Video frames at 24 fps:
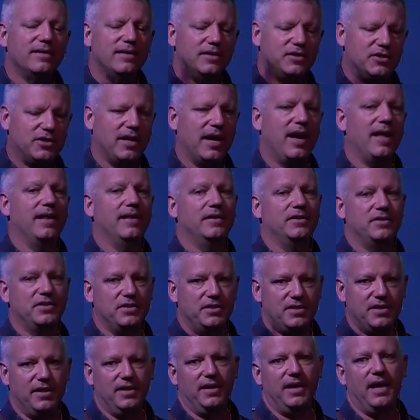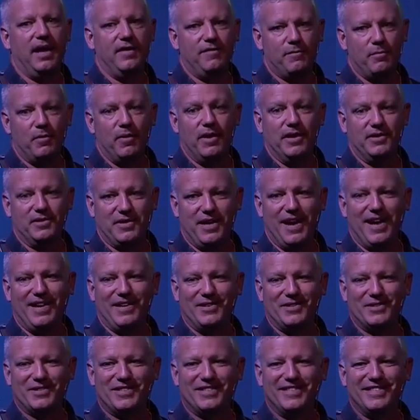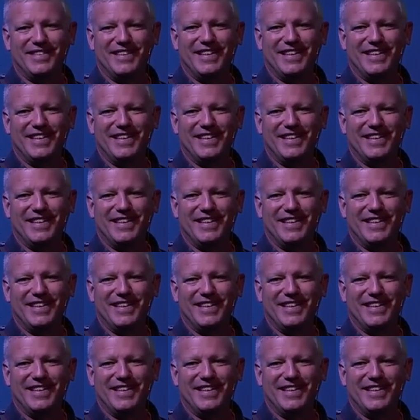the challenges that life brings at us.